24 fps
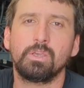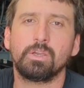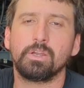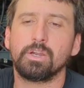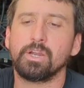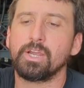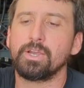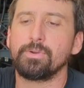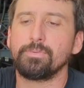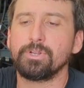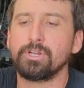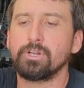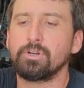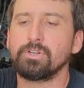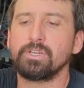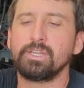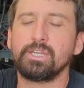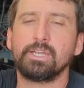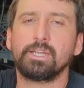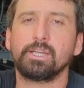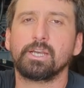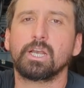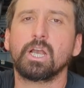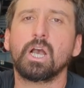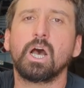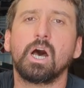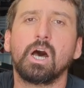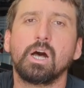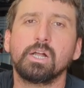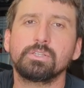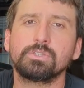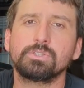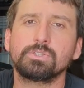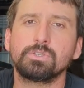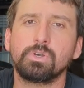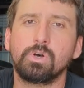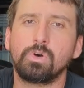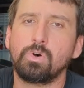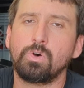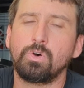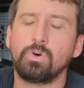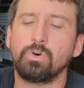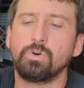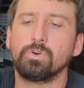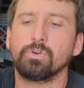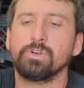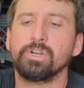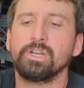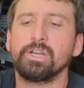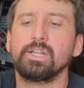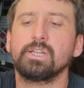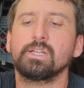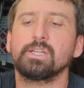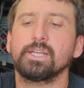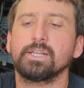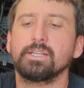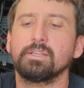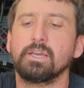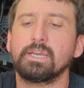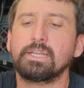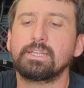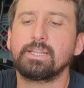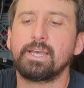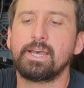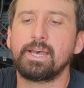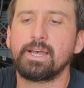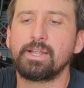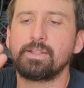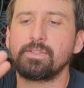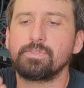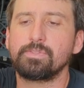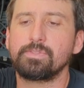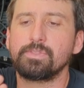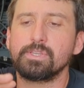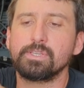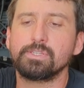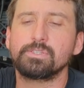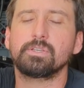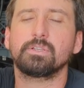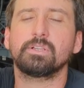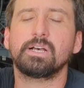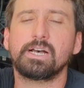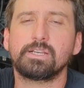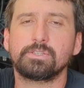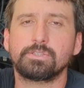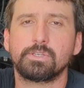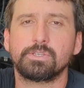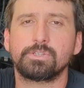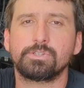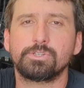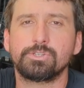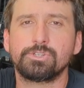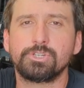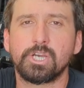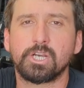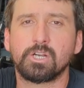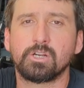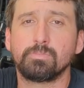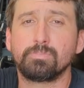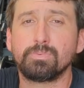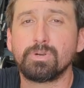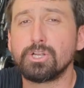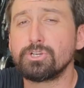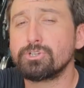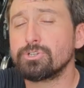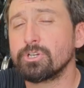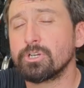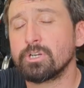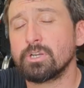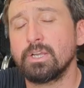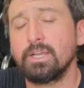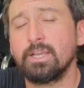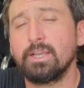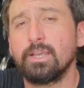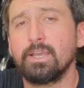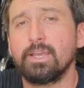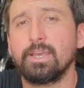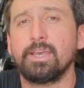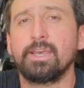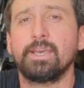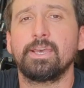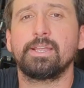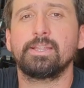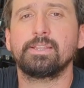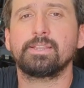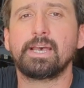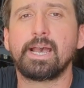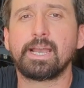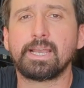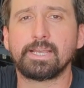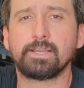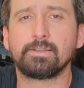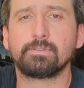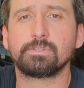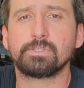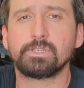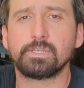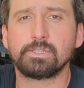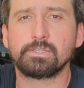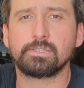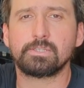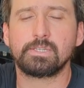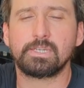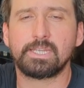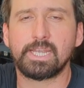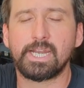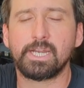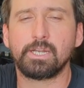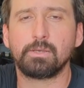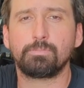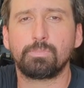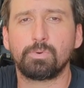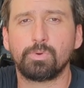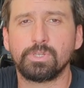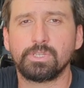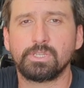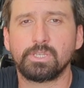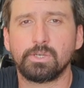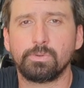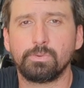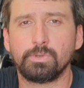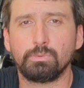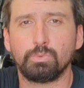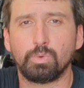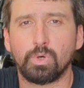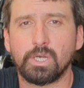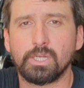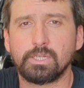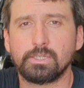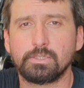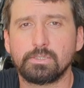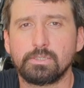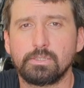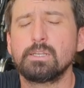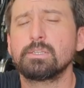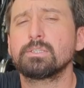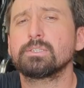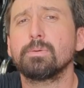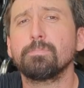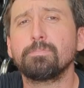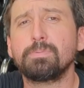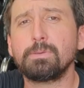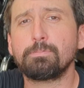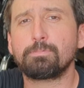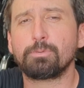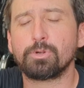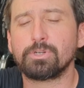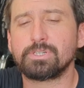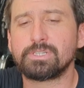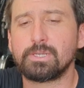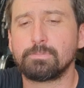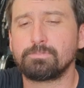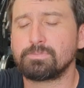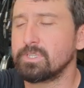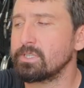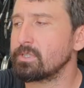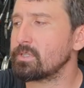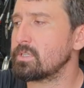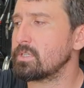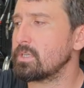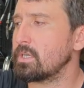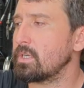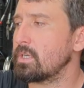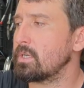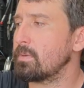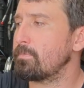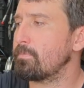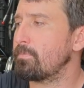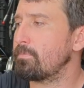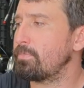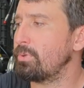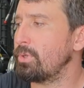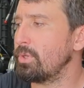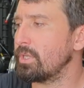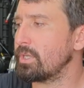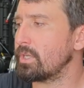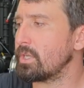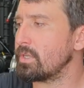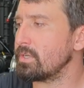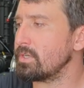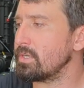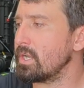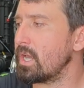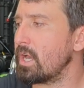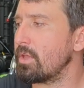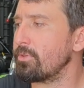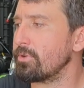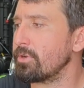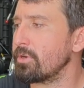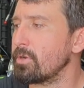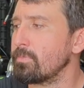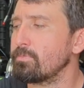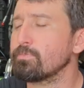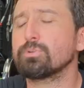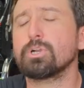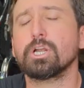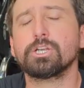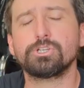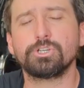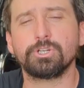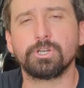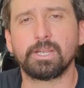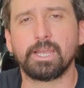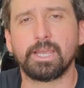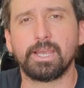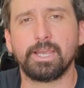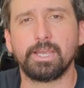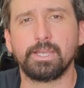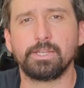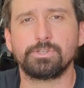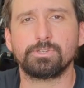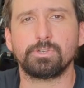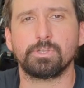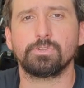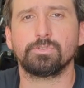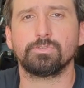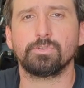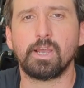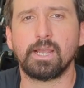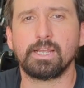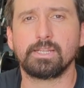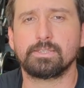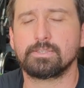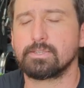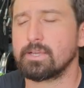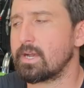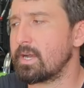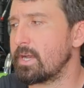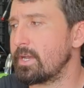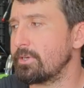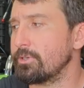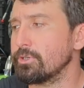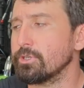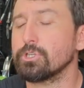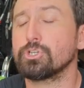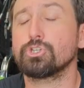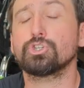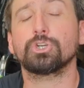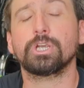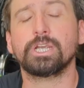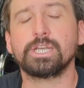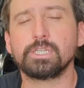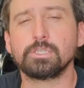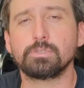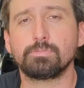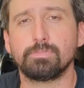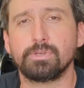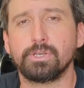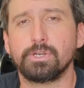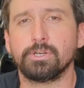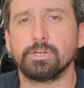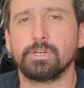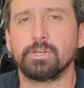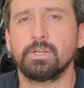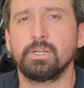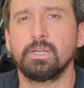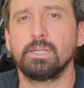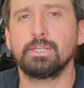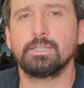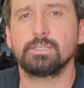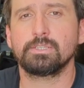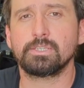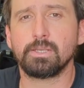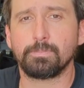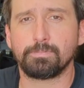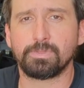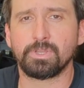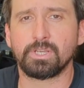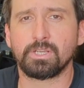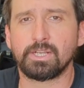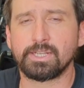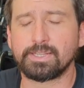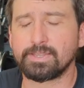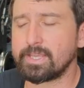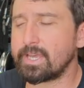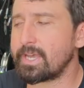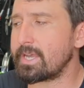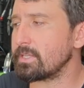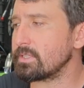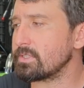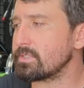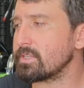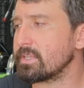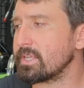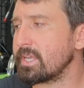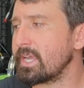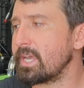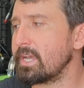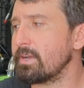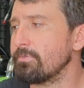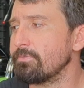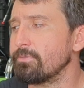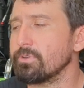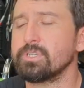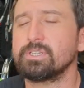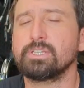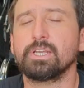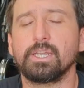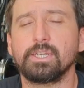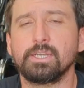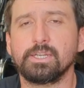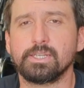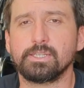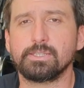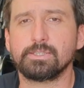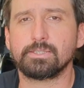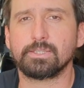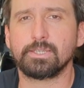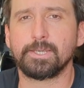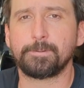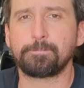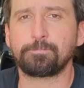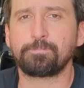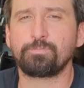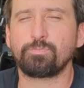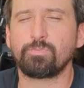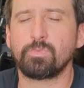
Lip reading: All right, we don't need a console or anything like that. This allows us to check our pressure, and that gets us the data point that we want. Some people are tempted to put another pressure gauge on the right side or a transmitter, something like that, so they have redundancy.